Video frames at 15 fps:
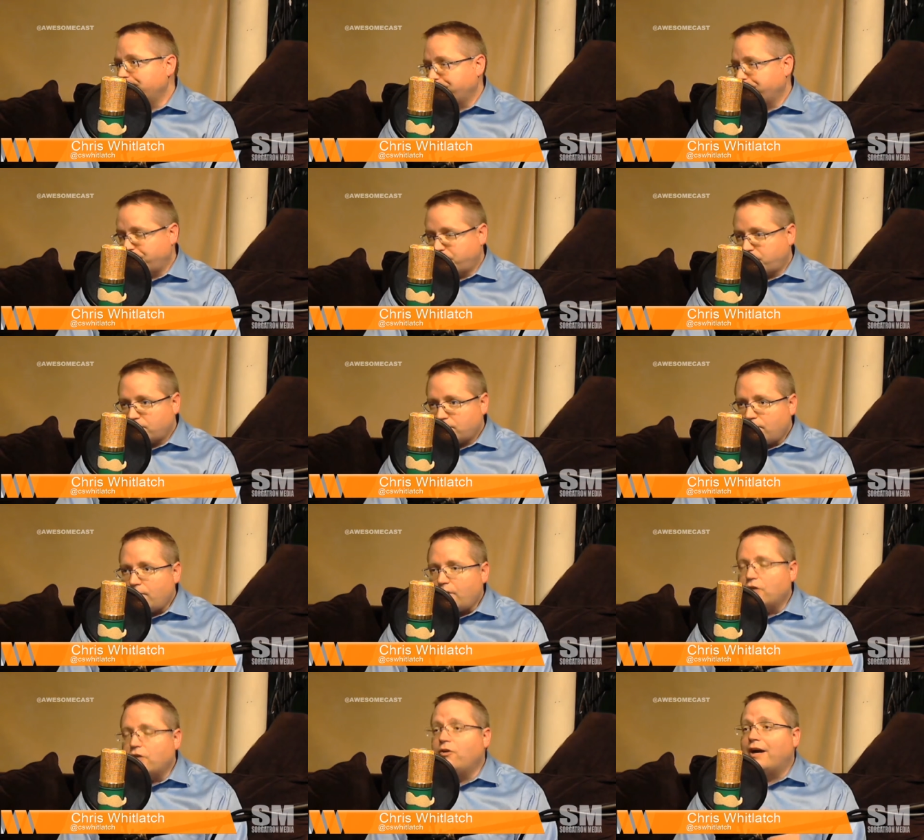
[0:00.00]
Right.
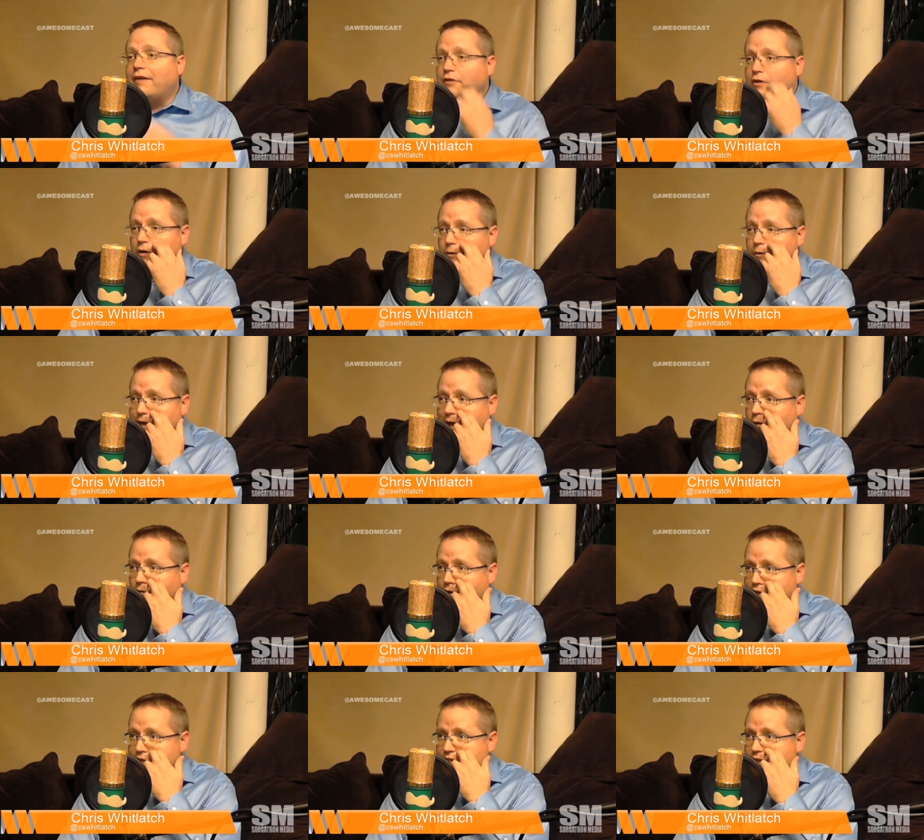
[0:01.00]
You have your own
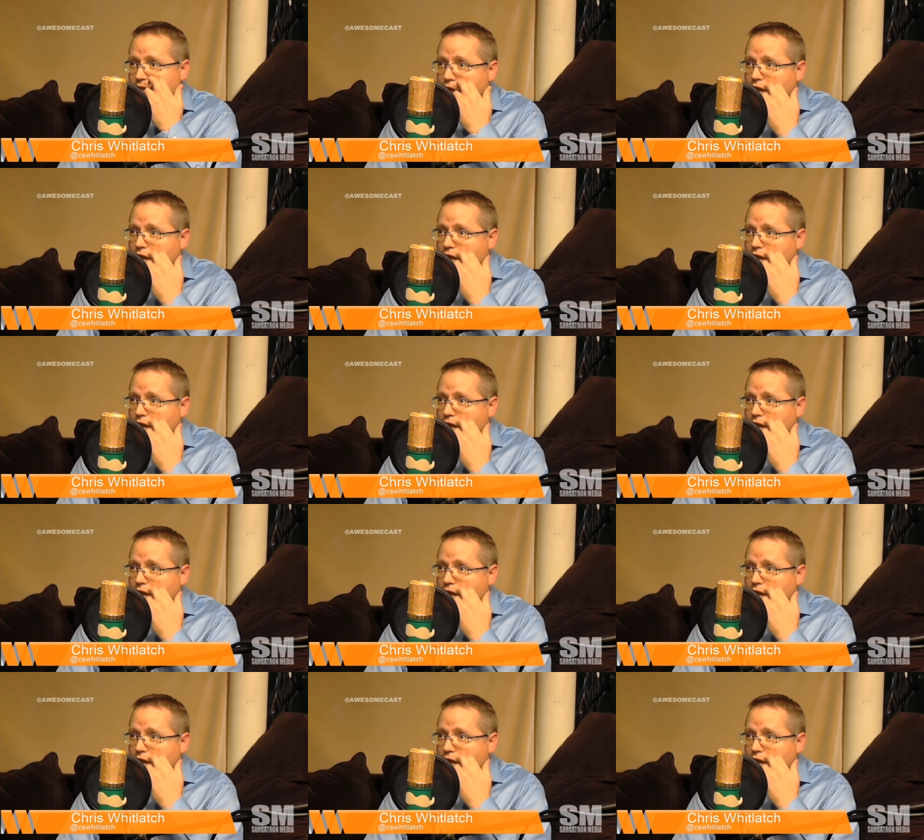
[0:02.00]
networks,